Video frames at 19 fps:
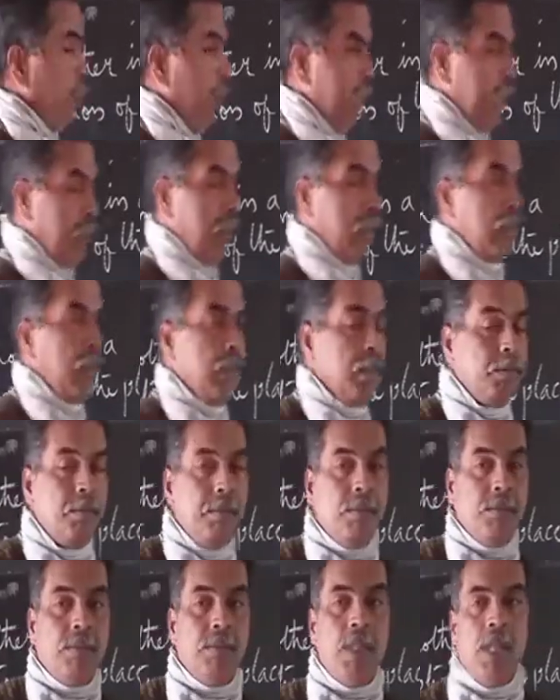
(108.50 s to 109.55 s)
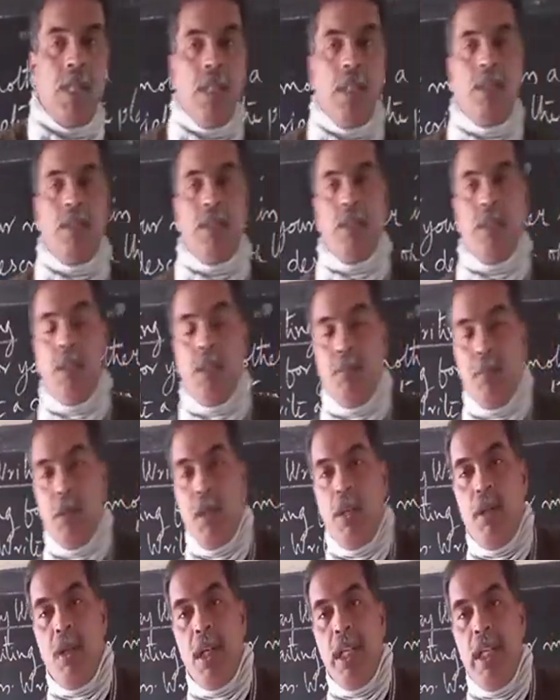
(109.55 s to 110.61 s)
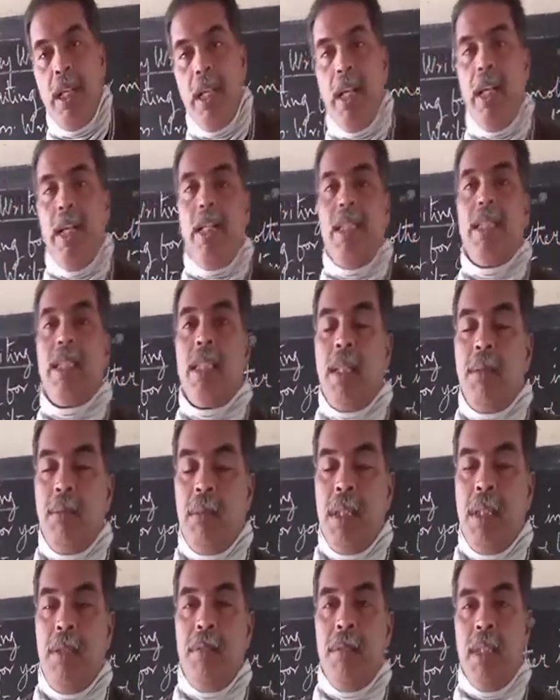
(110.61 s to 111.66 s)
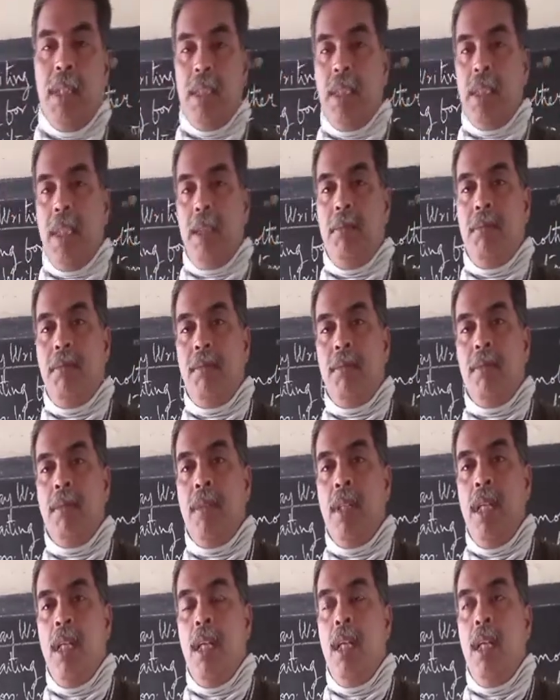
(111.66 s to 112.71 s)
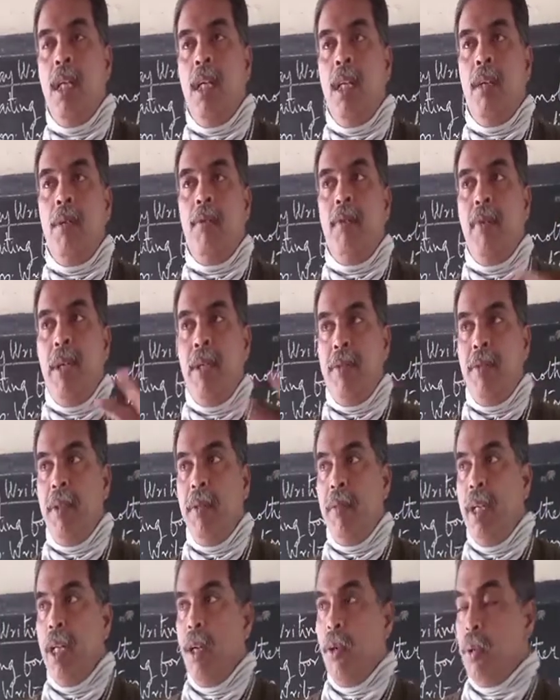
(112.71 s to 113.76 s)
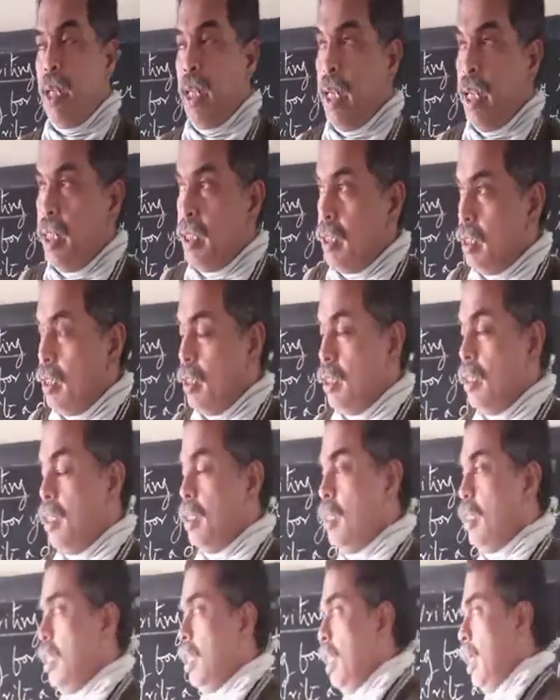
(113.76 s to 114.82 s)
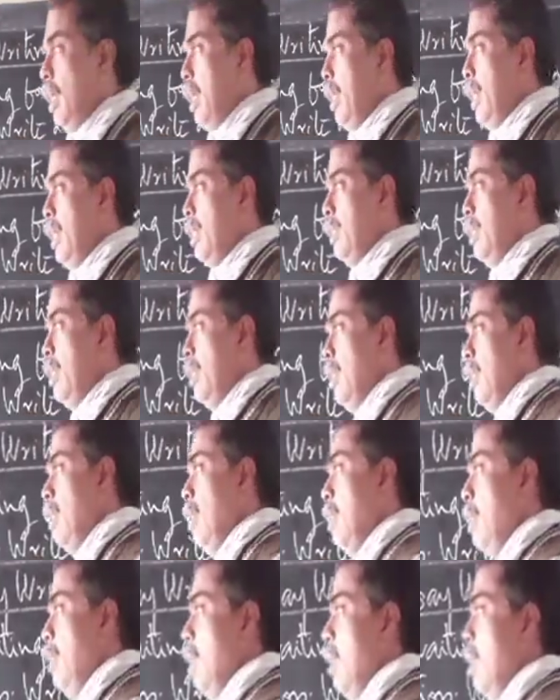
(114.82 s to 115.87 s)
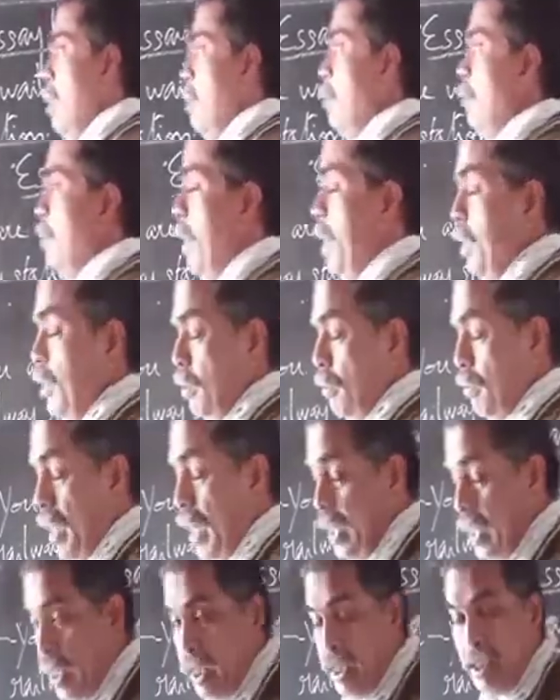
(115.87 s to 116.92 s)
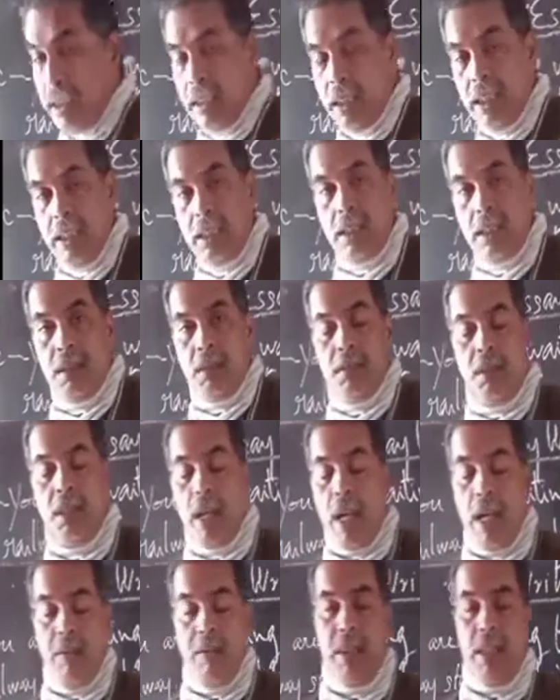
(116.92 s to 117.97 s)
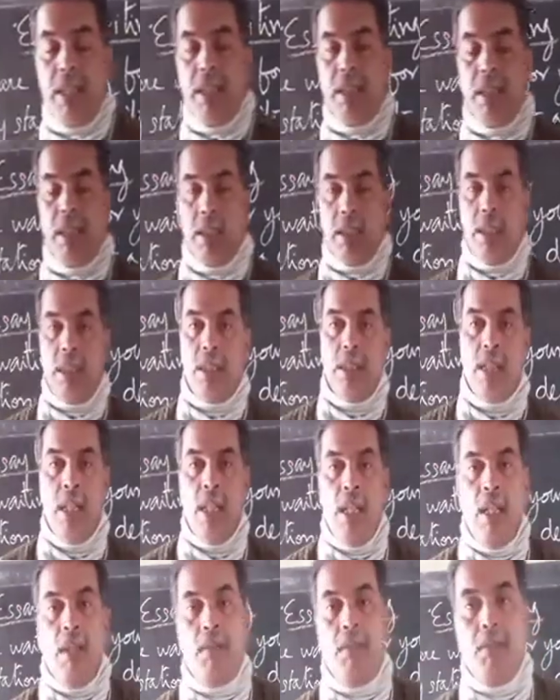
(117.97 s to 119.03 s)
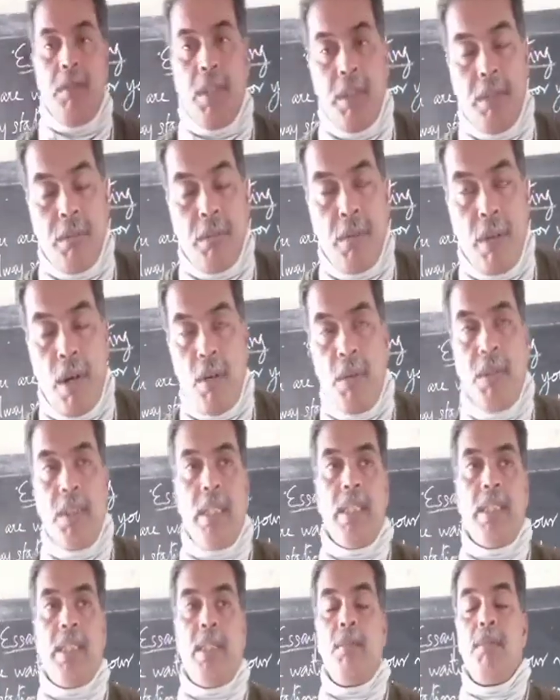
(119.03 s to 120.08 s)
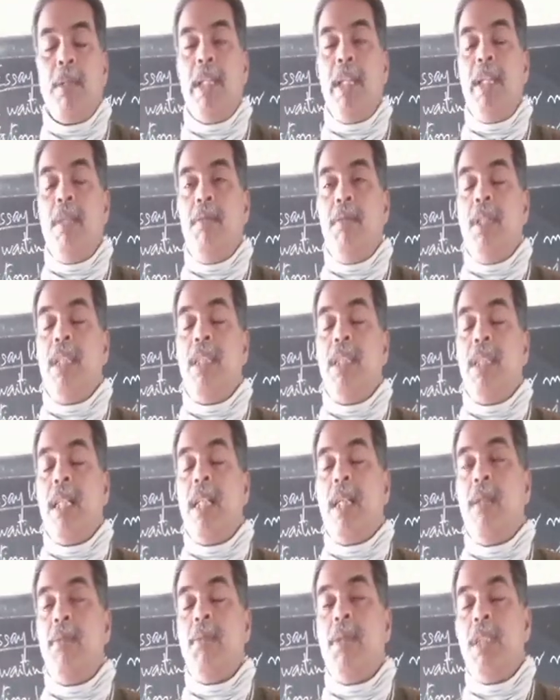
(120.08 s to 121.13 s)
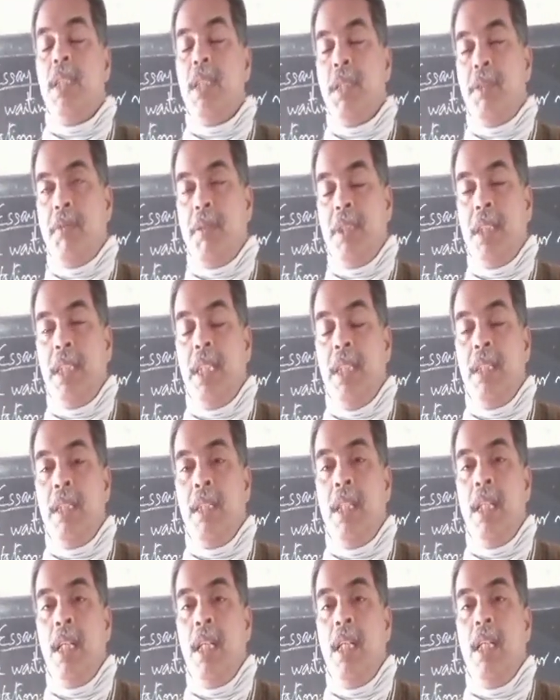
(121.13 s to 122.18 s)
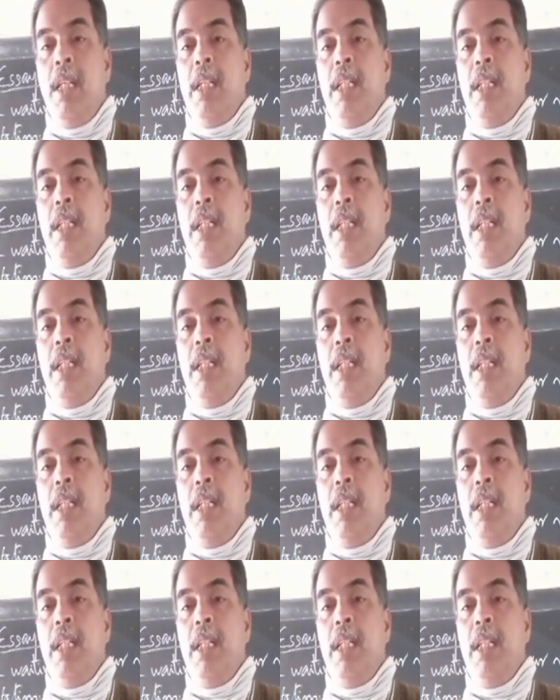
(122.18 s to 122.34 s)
place. So it's purely a descriptive essay. When we were looking at earlier the ways of writing essays, having discussion, we found that some keywords that comes in the question